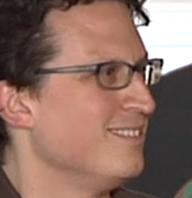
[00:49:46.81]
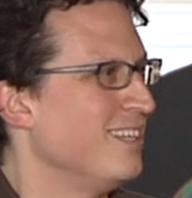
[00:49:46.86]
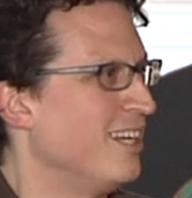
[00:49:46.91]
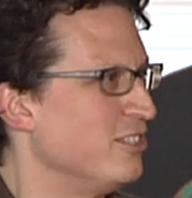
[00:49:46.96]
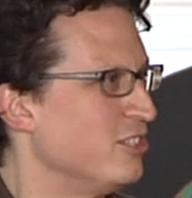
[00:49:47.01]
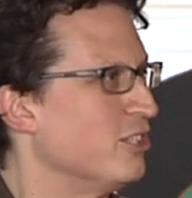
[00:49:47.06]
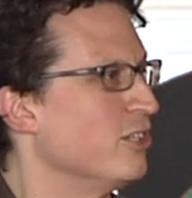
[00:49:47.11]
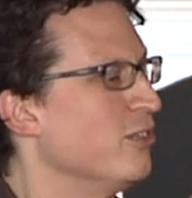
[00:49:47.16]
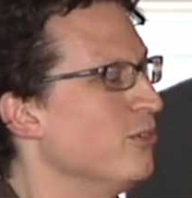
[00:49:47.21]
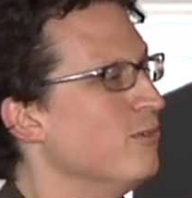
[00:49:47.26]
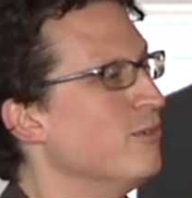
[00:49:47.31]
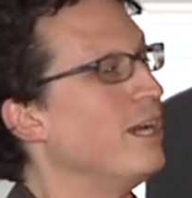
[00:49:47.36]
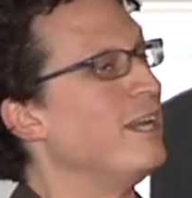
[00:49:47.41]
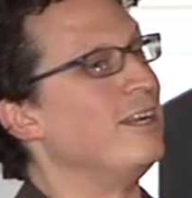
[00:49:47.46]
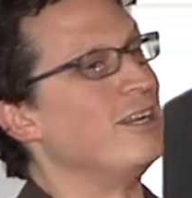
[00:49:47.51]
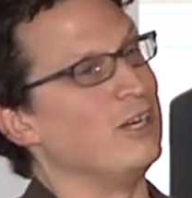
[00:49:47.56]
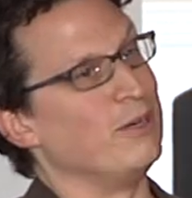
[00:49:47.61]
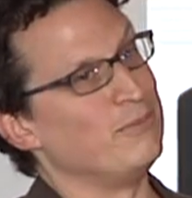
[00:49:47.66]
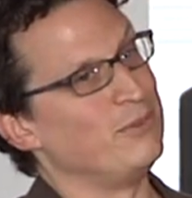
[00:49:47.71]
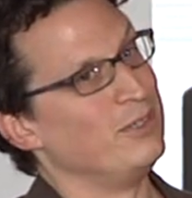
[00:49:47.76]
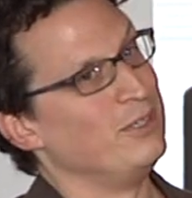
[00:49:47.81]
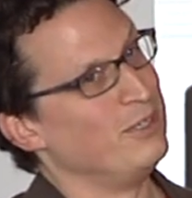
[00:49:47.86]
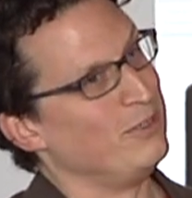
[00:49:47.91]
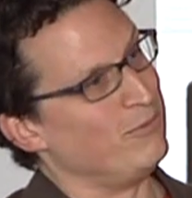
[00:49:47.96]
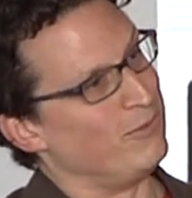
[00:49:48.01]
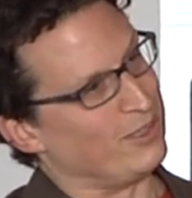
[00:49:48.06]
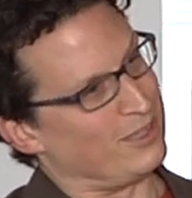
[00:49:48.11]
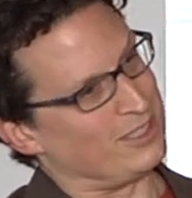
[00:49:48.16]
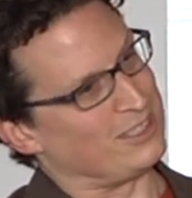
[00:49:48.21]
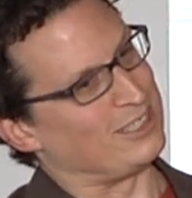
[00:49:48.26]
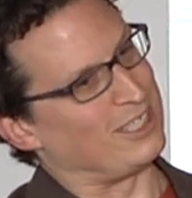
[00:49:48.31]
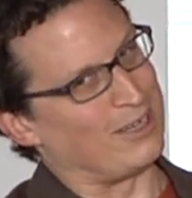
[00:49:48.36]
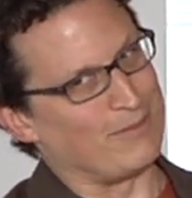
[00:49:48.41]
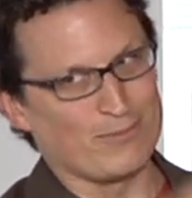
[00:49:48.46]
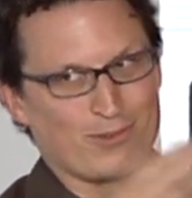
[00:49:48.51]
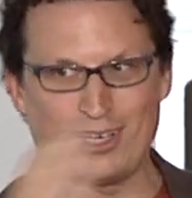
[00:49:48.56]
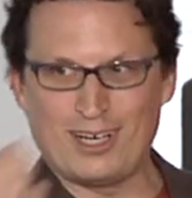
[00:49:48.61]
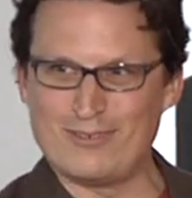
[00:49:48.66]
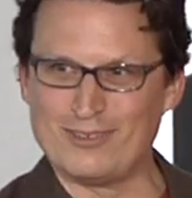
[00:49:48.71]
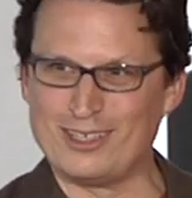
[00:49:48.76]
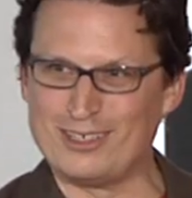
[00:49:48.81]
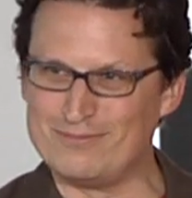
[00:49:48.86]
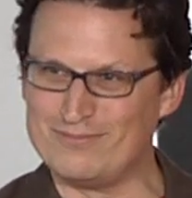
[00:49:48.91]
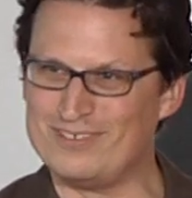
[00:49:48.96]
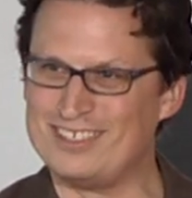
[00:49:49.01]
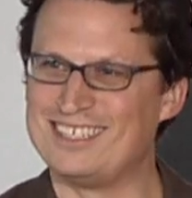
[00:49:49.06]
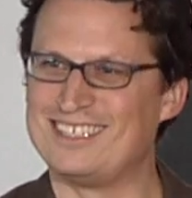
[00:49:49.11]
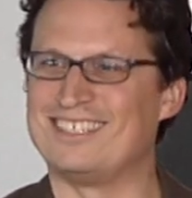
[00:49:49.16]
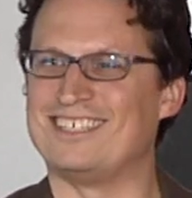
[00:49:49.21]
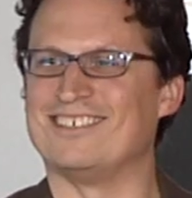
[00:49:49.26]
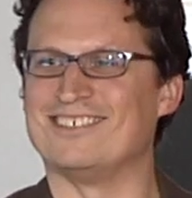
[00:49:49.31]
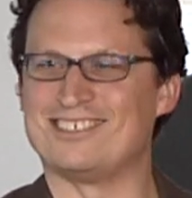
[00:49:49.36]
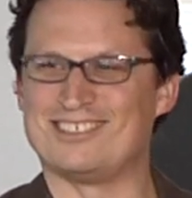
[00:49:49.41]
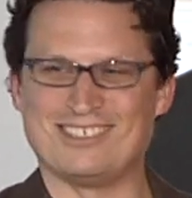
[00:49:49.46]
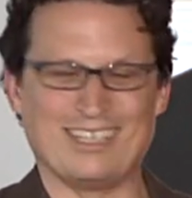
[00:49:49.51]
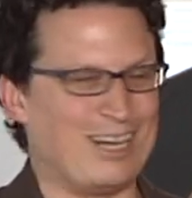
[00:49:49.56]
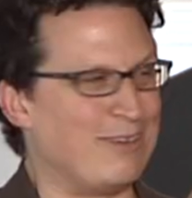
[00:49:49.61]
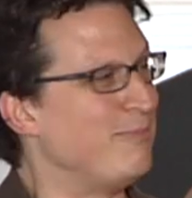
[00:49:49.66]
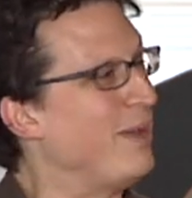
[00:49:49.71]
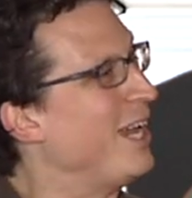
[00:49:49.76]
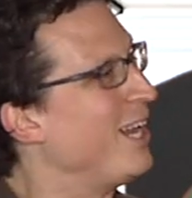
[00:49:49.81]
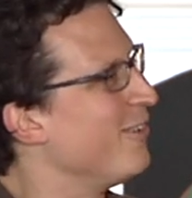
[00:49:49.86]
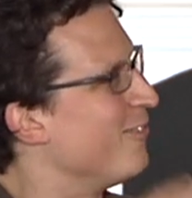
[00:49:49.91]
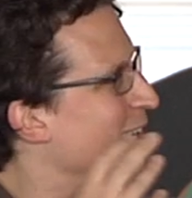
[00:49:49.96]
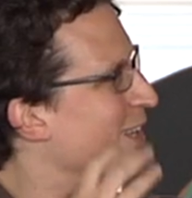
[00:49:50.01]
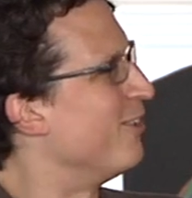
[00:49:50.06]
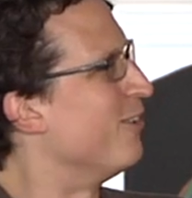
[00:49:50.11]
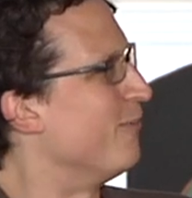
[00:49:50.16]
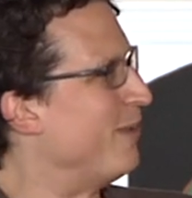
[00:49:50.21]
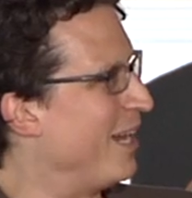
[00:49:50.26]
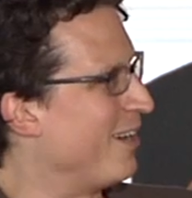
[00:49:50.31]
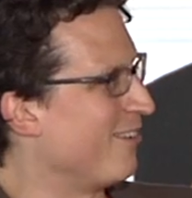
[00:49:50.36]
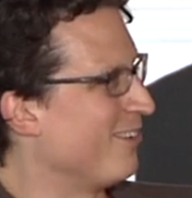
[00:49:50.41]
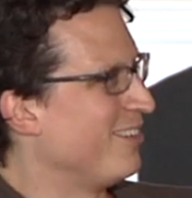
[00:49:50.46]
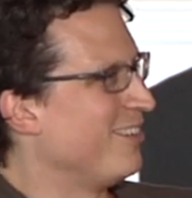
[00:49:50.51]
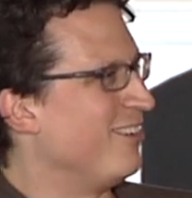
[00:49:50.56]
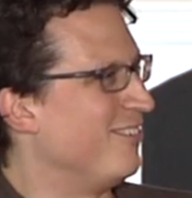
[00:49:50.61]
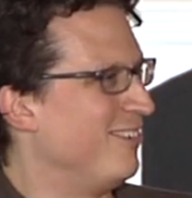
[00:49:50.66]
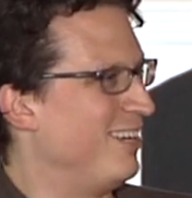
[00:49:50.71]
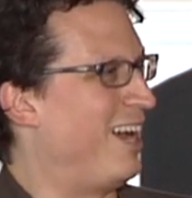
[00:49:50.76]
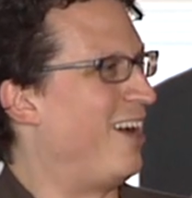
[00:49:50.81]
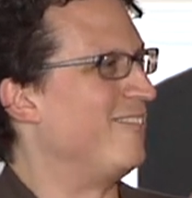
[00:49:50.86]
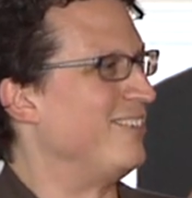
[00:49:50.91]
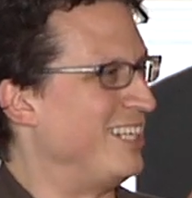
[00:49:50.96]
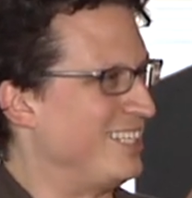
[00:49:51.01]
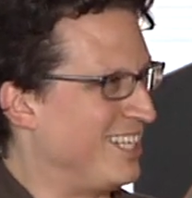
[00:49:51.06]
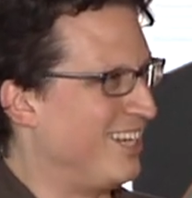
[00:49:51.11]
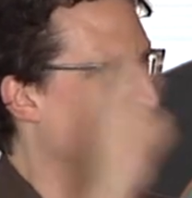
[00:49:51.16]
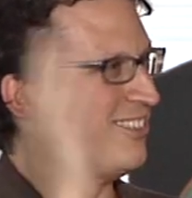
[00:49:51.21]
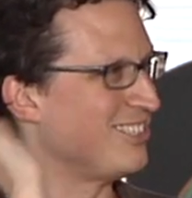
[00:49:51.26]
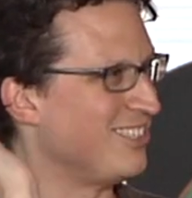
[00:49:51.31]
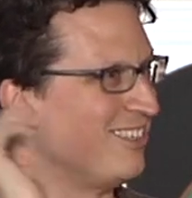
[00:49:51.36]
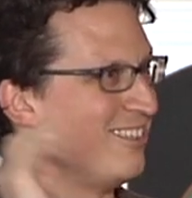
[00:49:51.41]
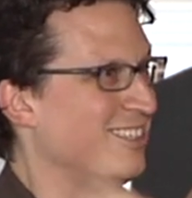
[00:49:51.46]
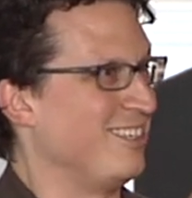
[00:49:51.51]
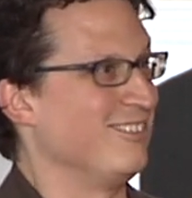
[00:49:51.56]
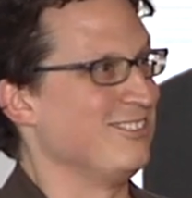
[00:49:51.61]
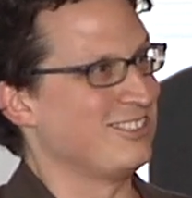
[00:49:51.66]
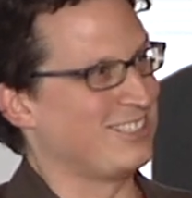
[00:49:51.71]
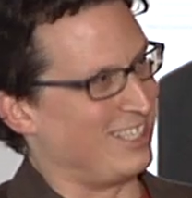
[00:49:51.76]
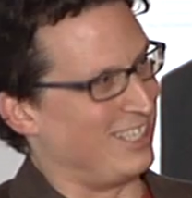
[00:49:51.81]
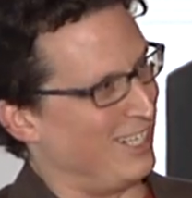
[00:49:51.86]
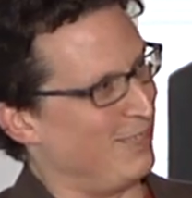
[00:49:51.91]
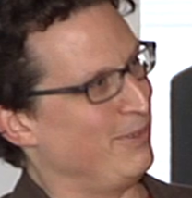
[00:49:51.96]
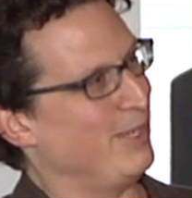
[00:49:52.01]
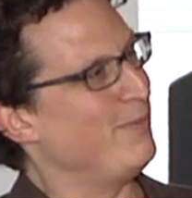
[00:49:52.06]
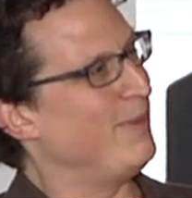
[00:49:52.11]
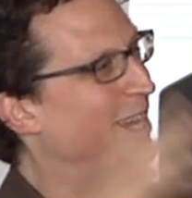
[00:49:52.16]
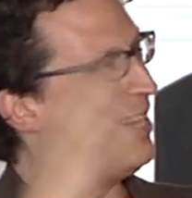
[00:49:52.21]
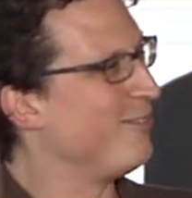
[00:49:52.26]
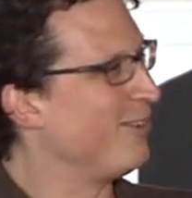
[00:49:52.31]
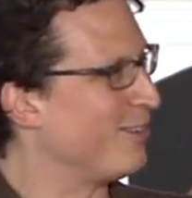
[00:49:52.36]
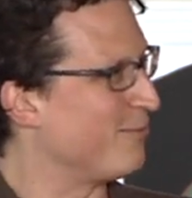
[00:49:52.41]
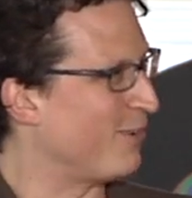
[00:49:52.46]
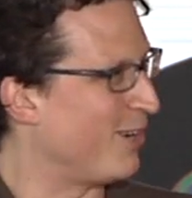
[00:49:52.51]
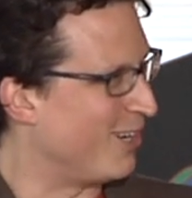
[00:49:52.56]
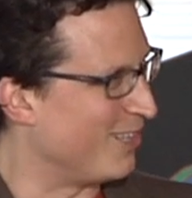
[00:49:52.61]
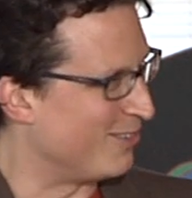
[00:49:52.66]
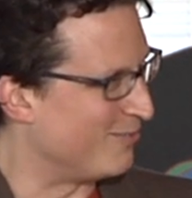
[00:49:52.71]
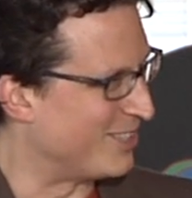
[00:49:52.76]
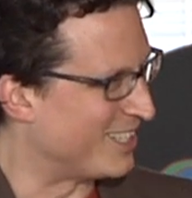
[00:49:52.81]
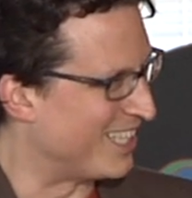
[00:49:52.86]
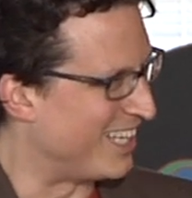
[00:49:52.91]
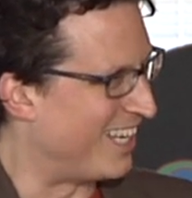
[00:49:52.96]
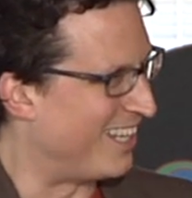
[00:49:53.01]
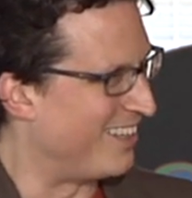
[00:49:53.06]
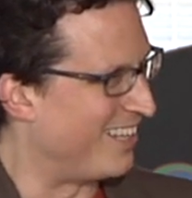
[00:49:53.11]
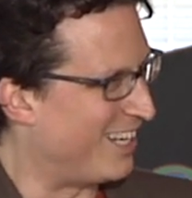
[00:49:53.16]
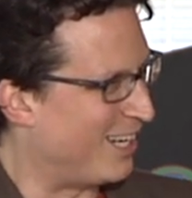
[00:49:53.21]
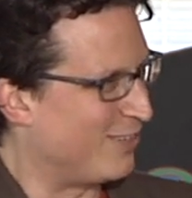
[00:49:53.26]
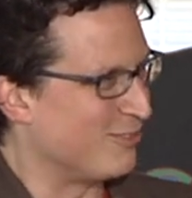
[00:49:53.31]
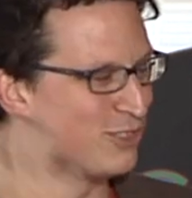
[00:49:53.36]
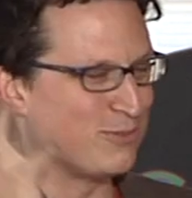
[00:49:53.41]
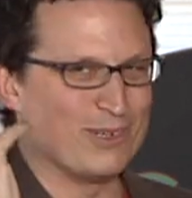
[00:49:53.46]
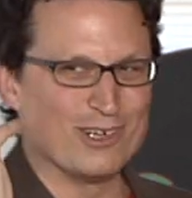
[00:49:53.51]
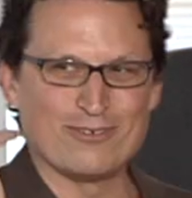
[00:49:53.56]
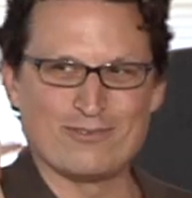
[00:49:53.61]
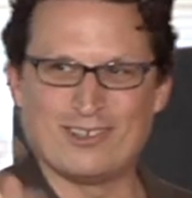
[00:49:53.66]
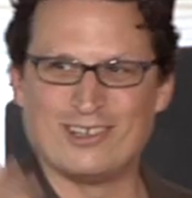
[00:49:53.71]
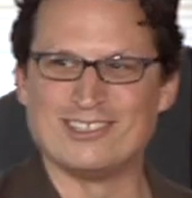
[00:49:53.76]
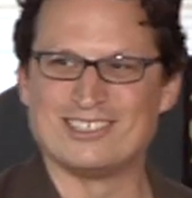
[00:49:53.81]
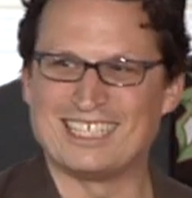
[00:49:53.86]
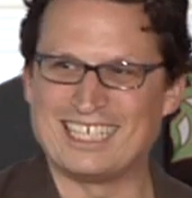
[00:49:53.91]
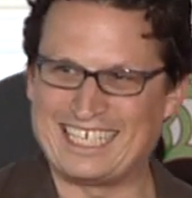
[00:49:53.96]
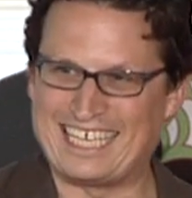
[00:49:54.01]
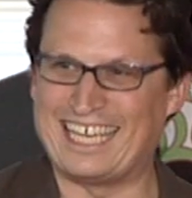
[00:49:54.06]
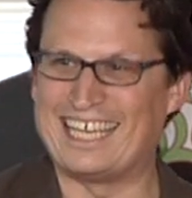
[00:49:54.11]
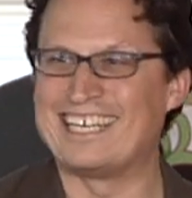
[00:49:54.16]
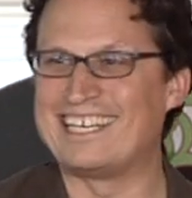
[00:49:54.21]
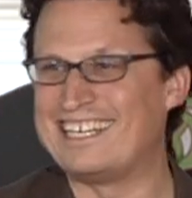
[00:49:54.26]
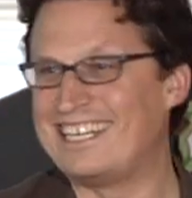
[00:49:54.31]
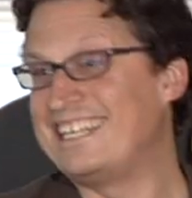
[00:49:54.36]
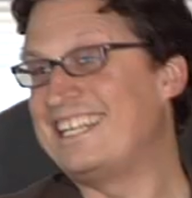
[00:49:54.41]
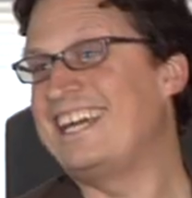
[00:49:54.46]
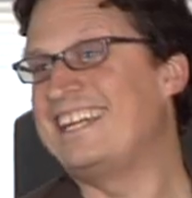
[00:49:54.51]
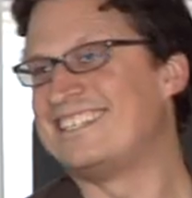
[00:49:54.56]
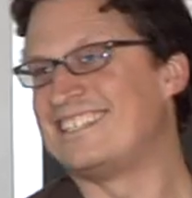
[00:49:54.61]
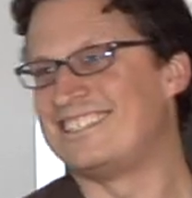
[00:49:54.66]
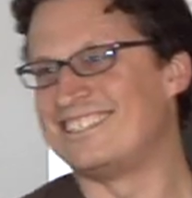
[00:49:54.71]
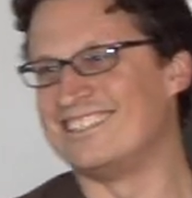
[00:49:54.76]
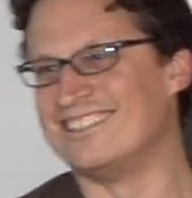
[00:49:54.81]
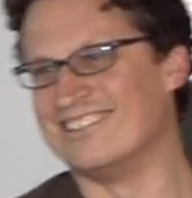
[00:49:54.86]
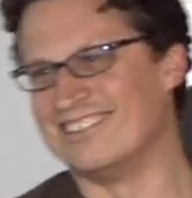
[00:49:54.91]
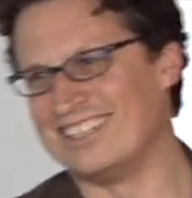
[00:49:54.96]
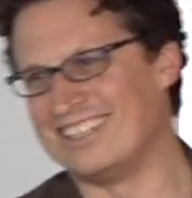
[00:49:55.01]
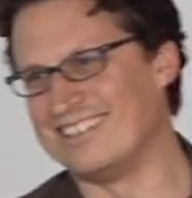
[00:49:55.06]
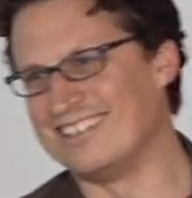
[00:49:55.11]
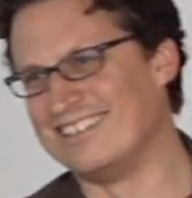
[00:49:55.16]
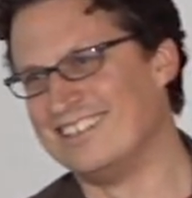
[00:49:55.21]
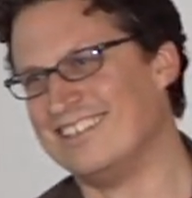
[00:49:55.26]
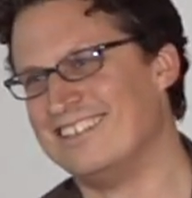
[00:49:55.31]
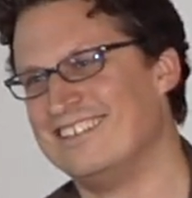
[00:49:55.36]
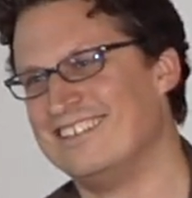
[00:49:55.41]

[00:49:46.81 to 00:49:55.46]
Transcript: And so you end up with the same problem. There's a bandwidth, no matter how many towers are, there's going to be a bandwidth problem again. They have smartphones they can't get any data to, and